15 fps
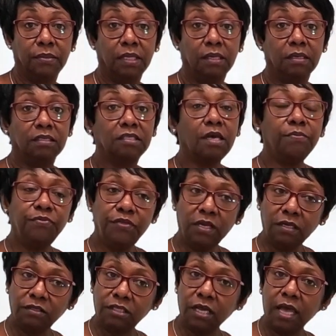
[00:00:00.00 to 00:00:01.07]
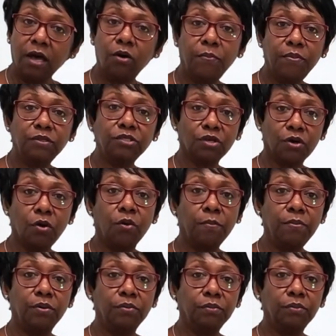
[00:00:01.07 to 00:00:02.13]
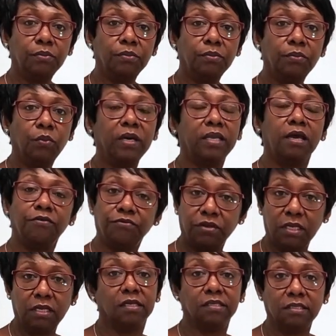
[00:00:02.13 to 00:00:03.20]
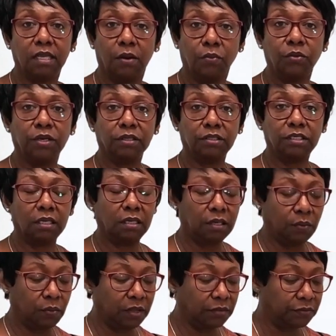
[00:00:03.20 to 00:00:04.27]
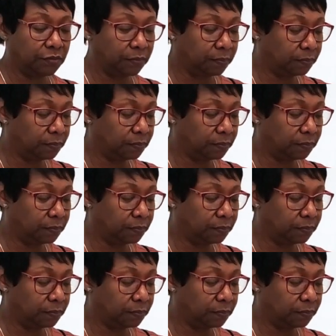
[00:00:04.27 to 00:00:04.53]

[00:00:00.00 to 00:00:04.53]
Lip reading: something to help us cope whatever it is that we're dealing with.